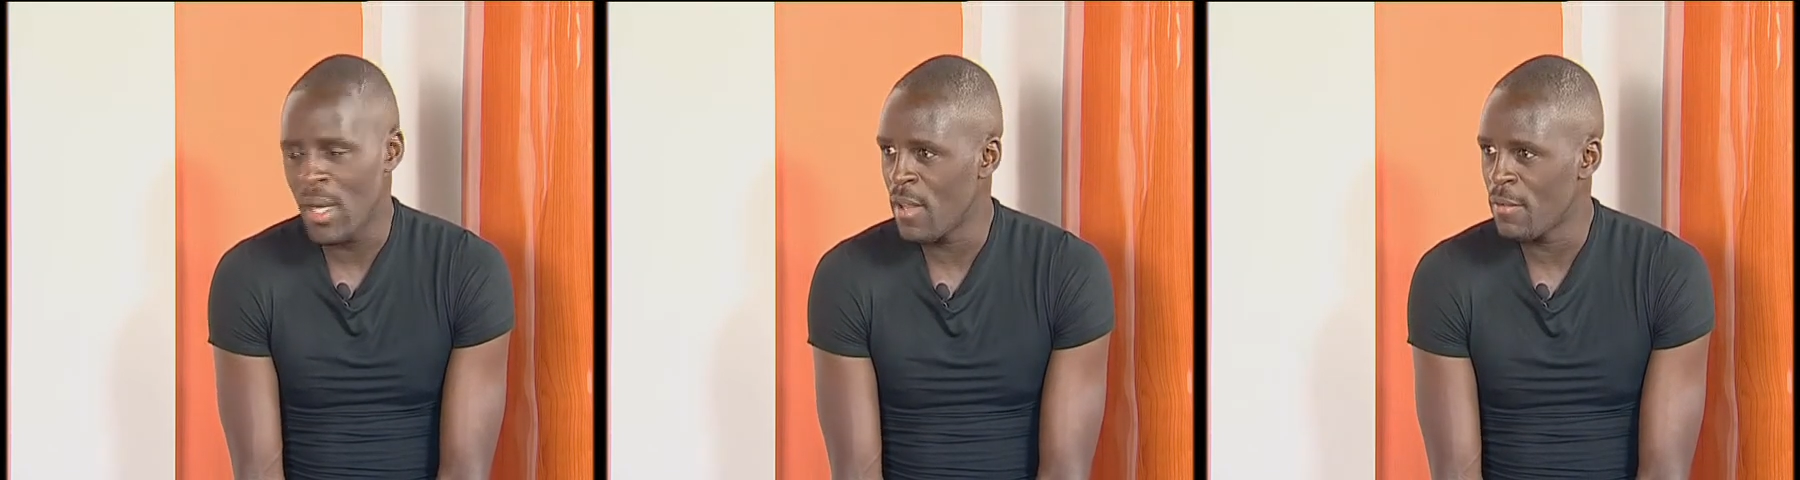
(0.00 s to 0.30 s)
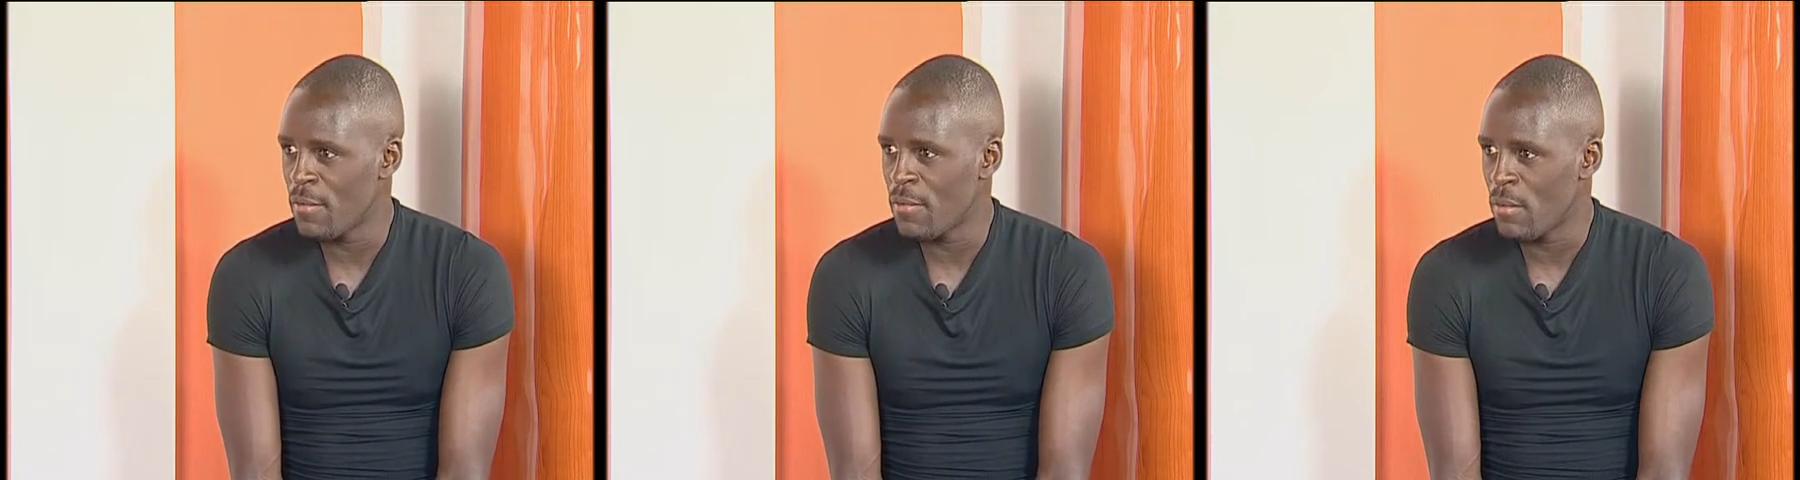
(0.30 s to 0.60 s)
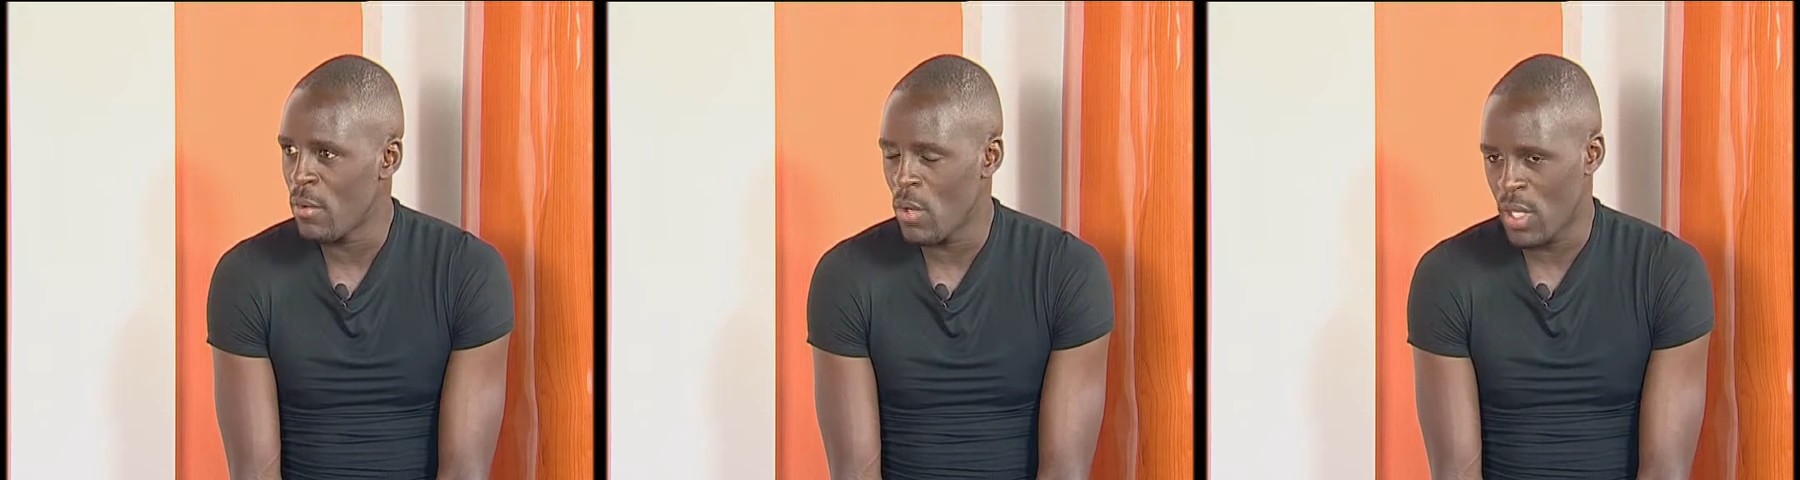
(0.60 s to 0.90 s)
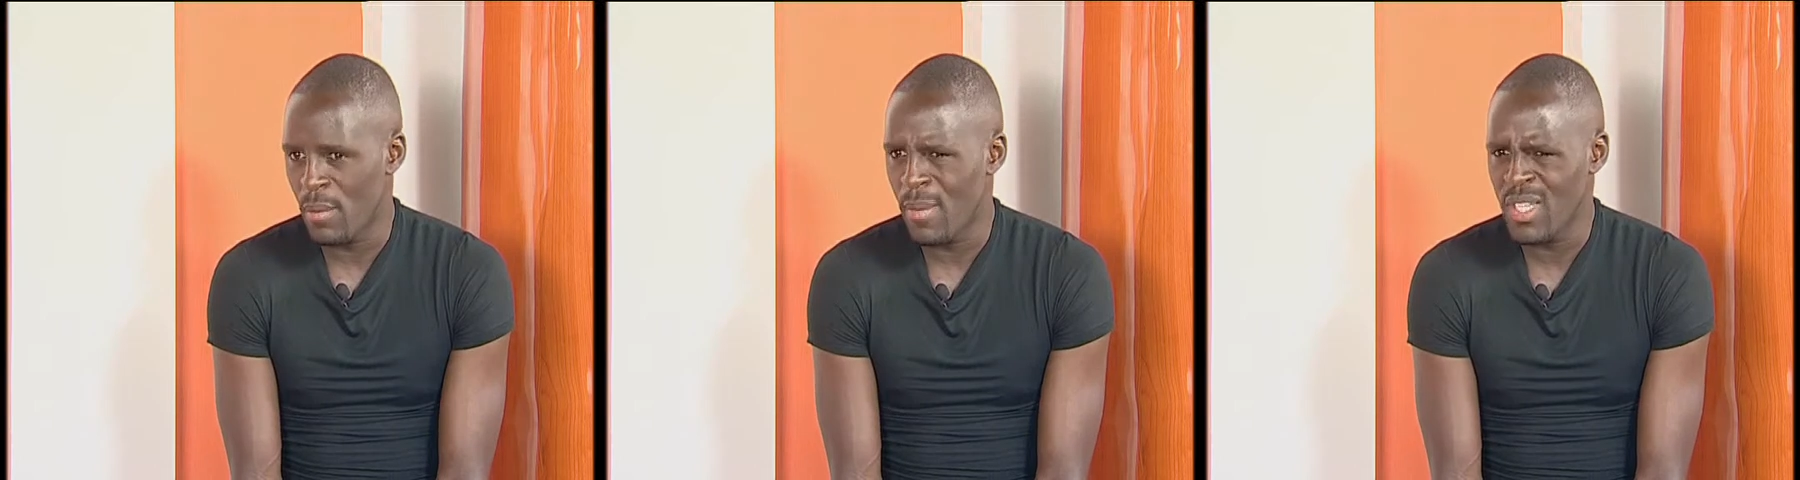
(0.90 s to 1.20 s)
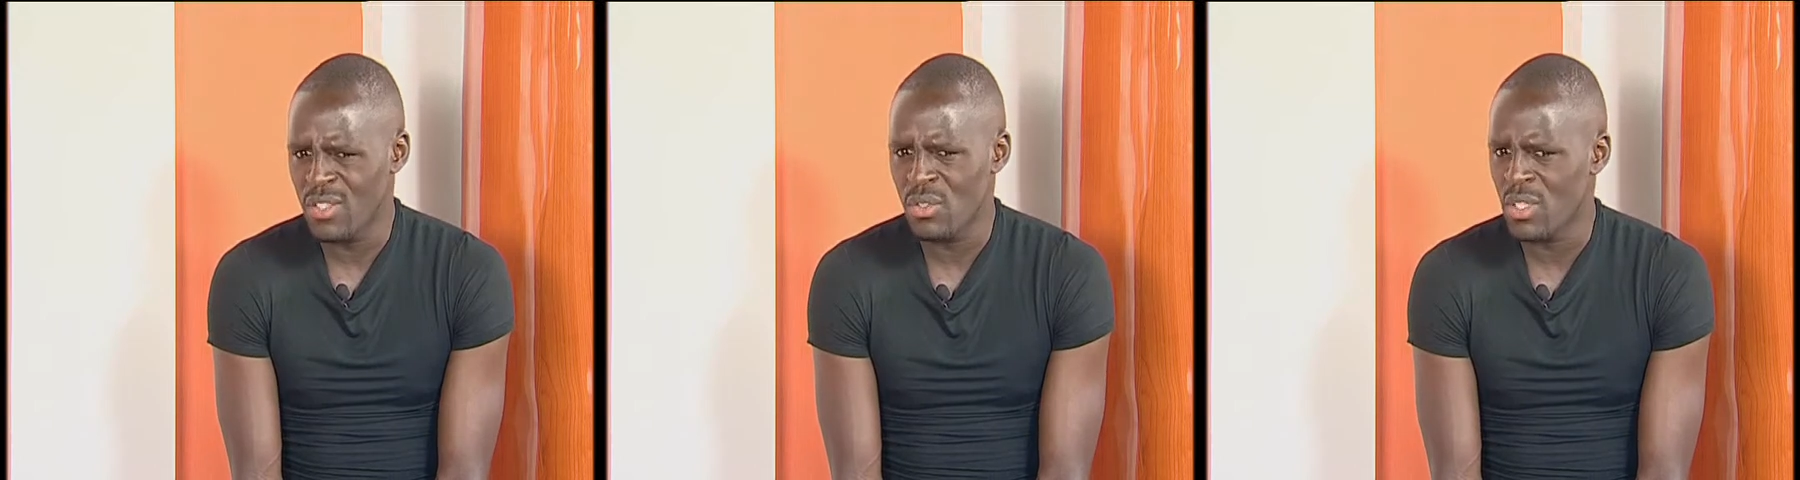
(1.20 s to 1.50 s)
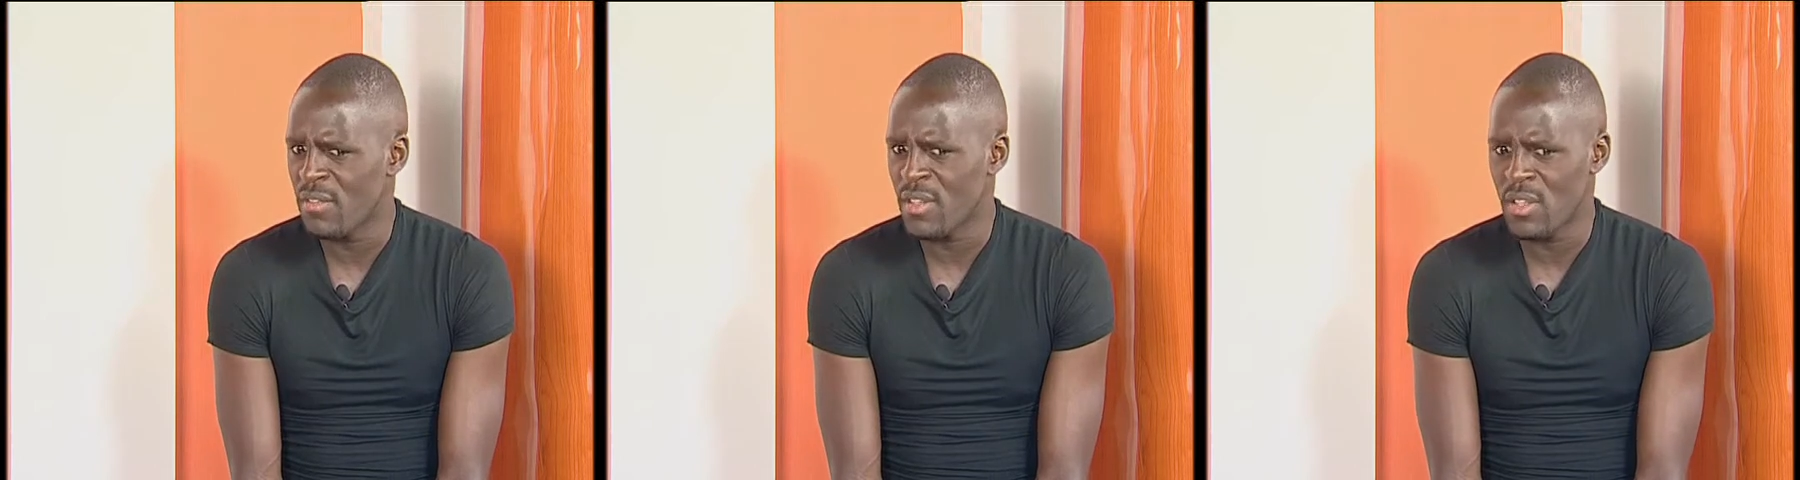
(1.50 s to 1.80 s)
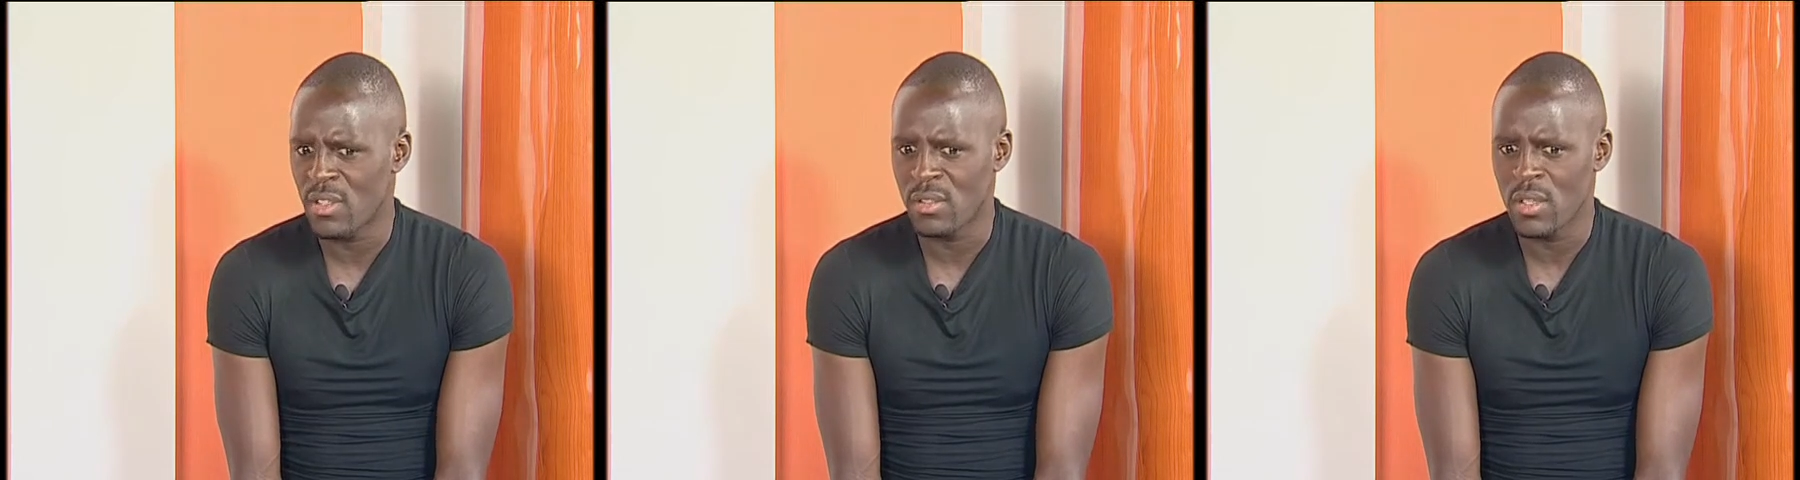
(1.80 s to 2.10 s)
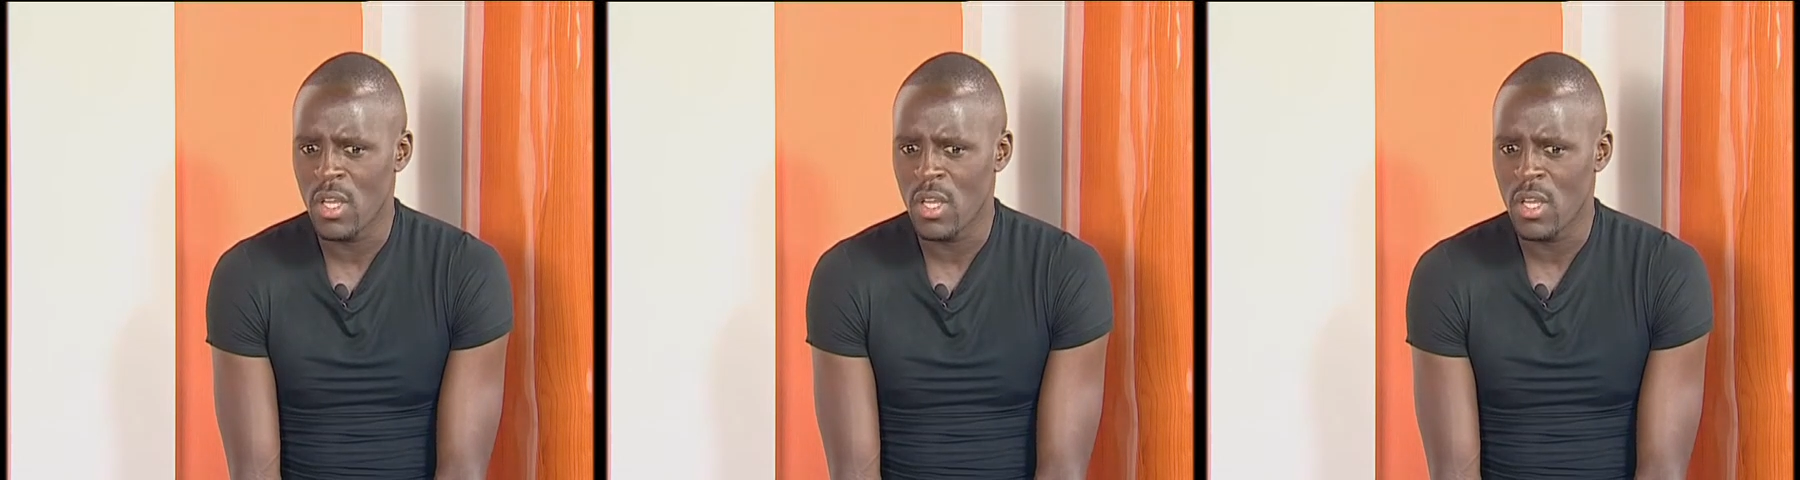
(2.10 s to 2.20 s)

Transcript: life, okay, money is not everything.